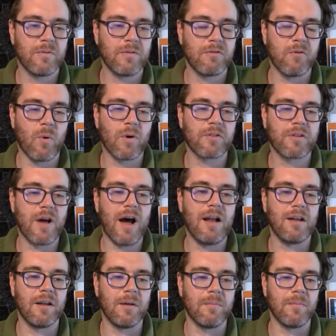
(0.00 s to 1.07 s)
fourth
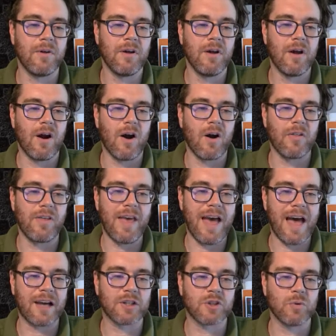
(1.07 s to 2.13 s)
column are the
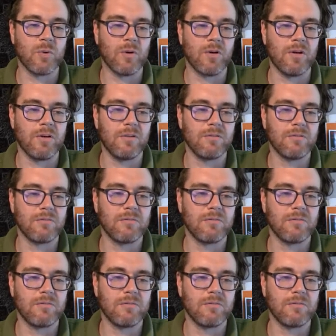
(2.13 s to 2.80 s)
actual